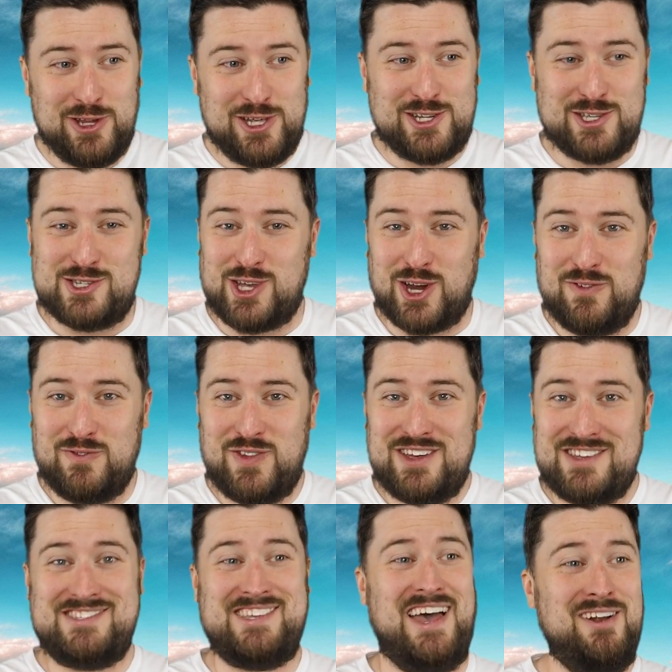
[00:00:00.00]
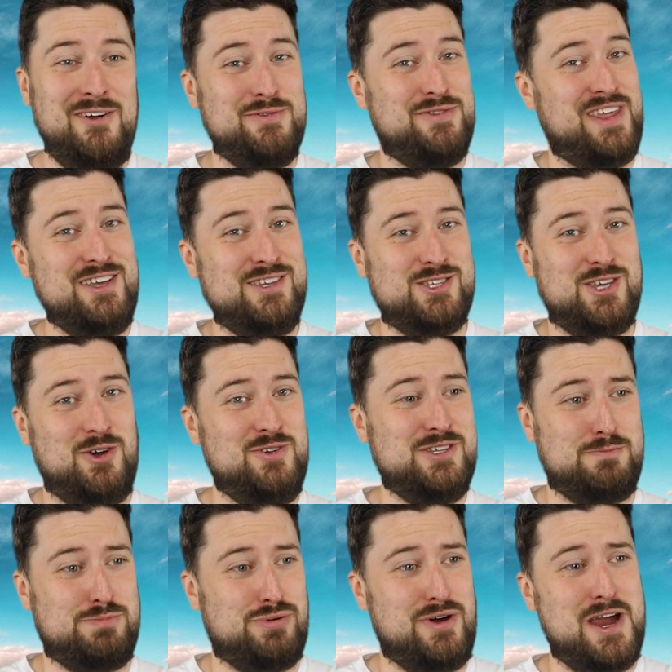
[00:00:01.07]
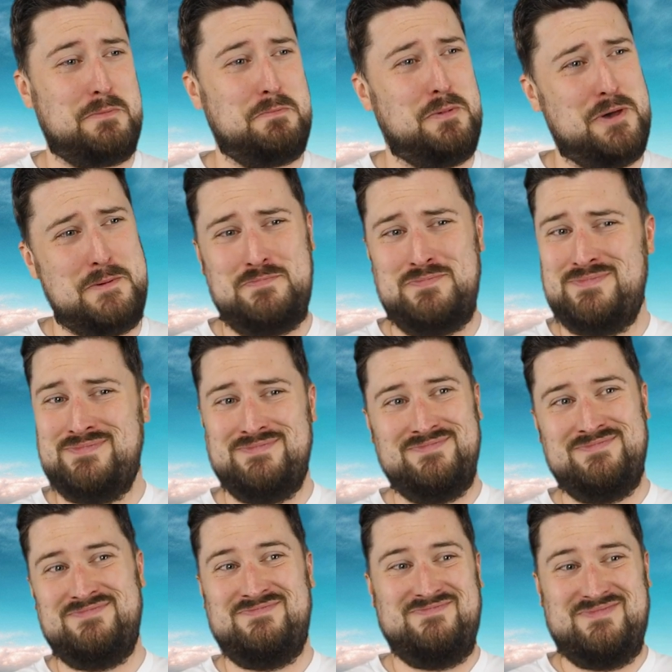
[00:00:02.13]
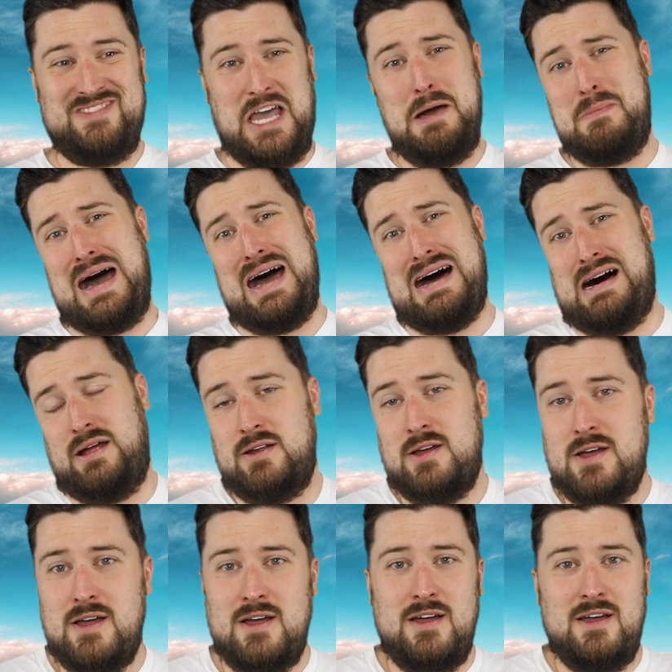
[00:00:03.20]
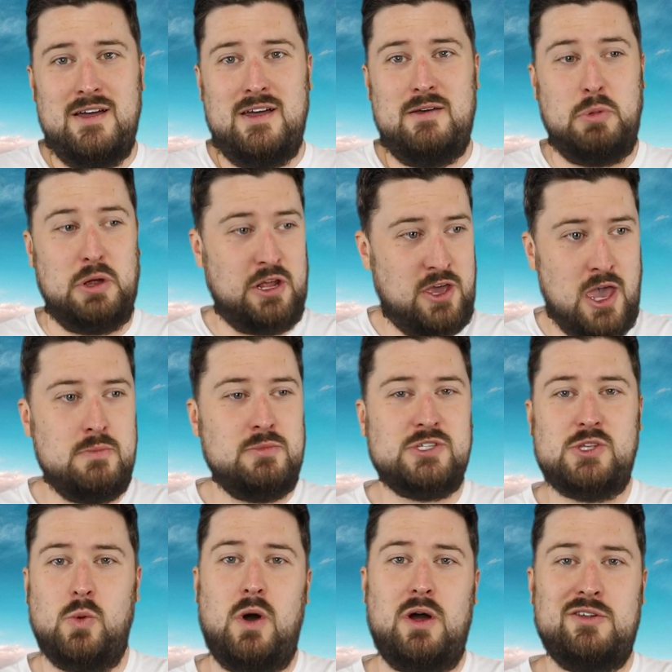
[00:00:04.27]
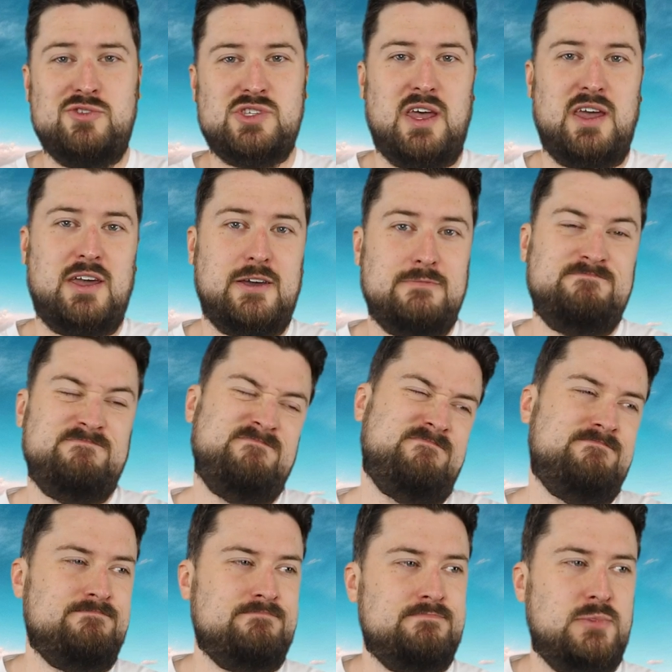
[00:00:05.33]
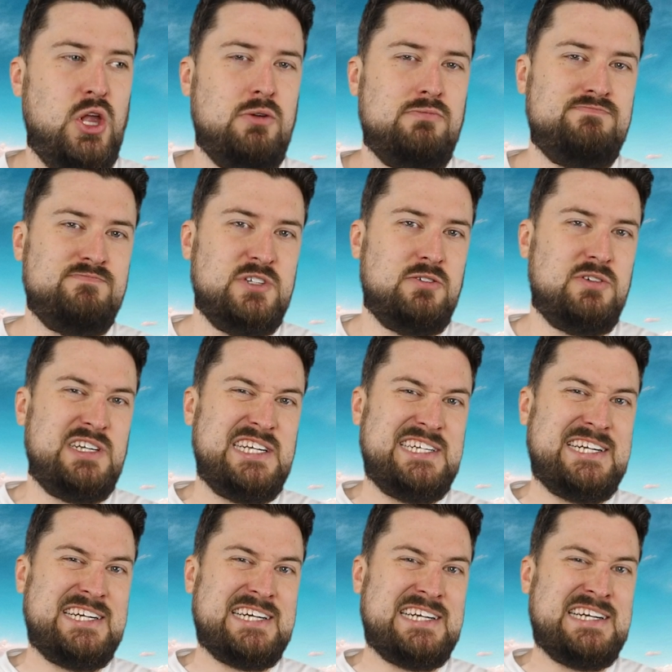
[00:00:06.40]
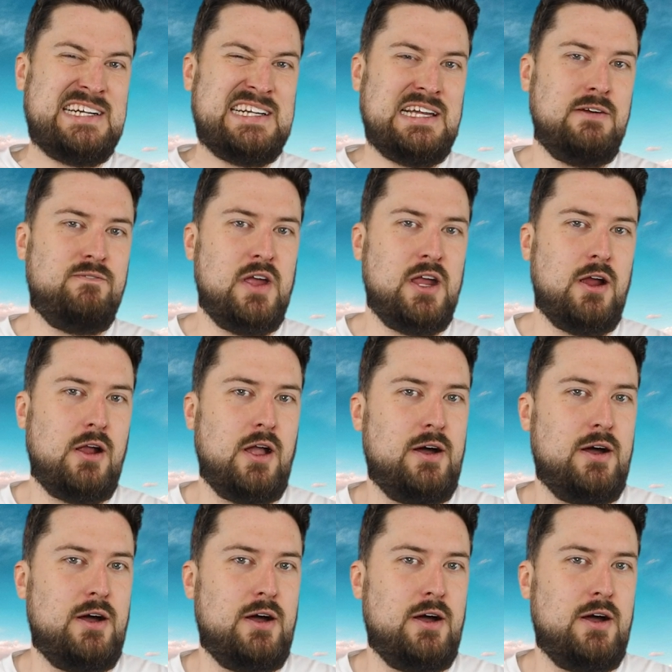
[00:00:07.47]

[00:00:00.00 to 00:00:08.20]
really deserve this? I don't think so. He's a prick, but come on. But Kim is the one who's like, yeah, finger